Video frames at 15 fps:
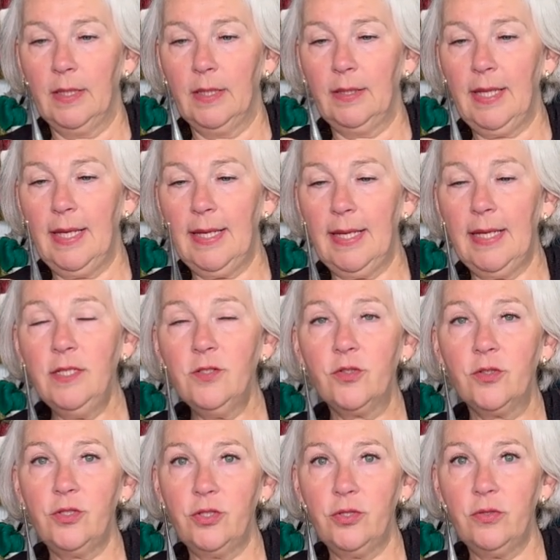They
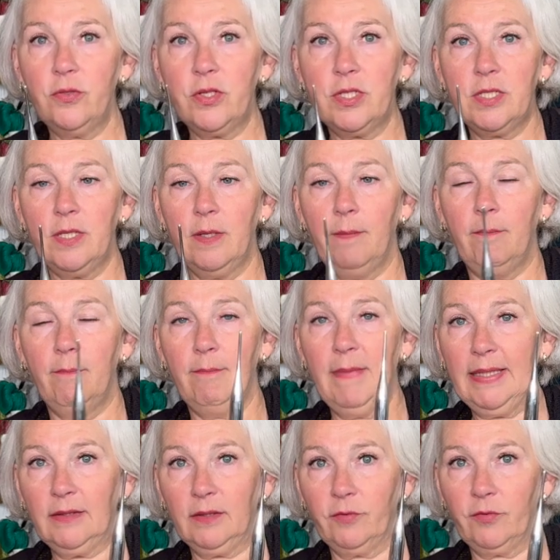introduced
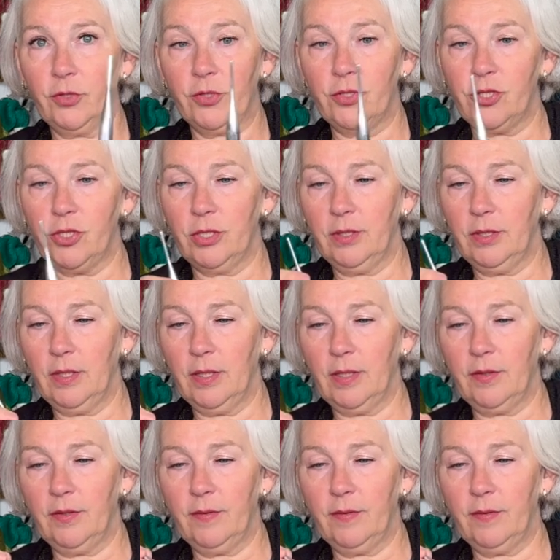metal version, a